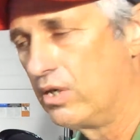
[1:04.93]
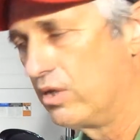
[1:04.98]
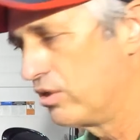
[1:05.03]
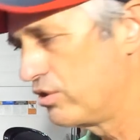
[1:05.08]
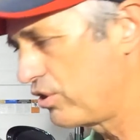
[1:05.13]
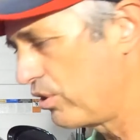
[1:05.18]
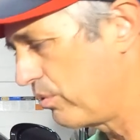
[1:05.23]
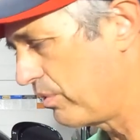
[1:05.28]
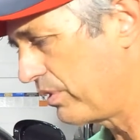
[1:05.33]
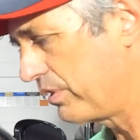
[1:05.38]

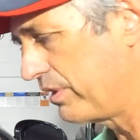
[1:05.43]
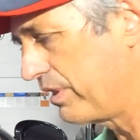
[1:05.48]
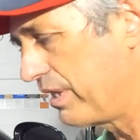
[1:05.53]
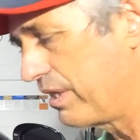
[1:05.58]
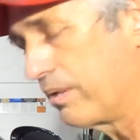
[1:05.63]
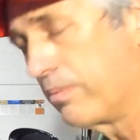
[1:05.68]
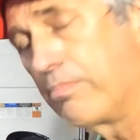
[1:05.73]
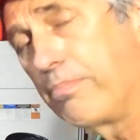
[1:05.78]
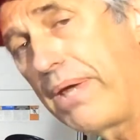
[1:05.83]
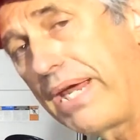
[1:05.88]
So on
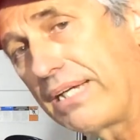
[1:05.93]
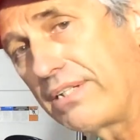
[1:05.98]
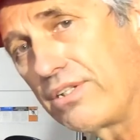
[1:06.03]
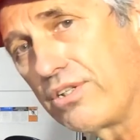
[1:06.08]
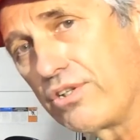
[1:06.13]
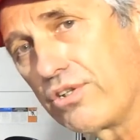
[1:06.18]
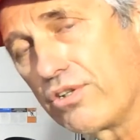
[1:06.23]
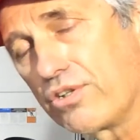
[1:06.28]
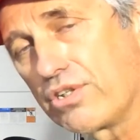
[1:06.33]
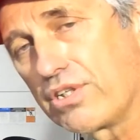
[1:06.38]
the
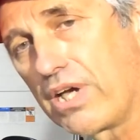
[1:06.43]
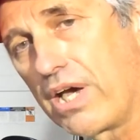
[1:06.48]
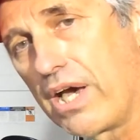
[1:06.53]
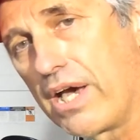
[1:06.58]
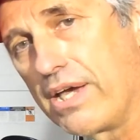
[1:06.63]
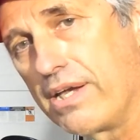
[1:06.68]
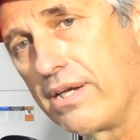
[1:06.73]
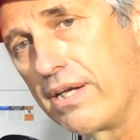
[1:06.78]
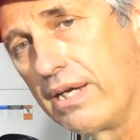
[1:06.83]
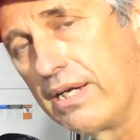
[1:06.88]
passenger
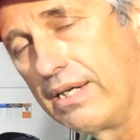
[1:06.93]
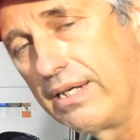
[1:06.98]
side,